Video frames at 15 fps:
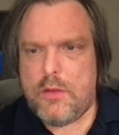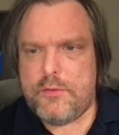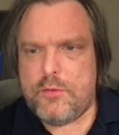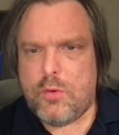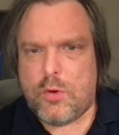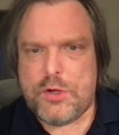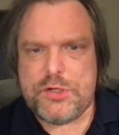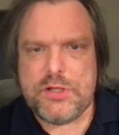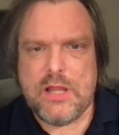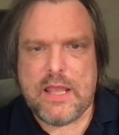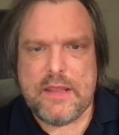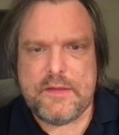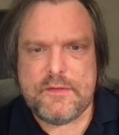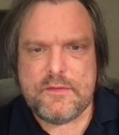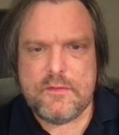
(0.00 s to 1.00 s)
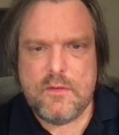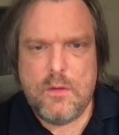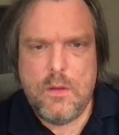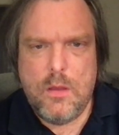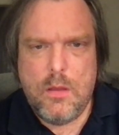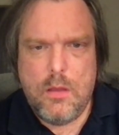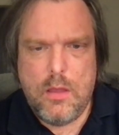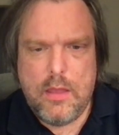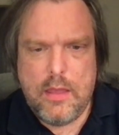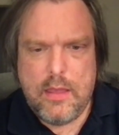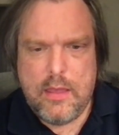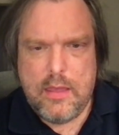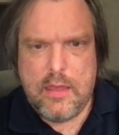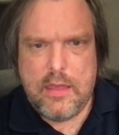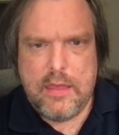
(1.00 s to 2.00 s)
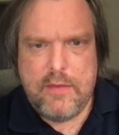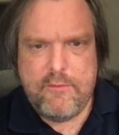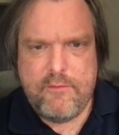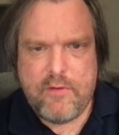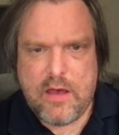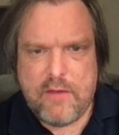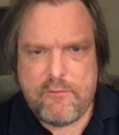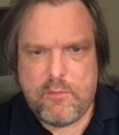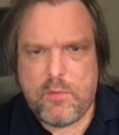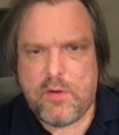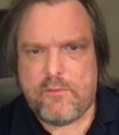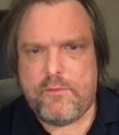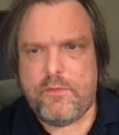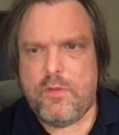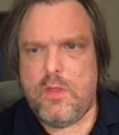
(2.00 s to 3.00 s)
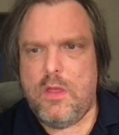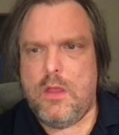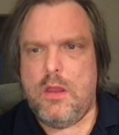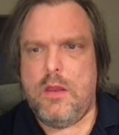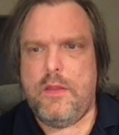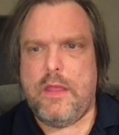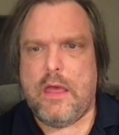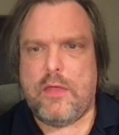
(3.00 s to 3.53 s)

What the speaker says: Torch likes e5 above the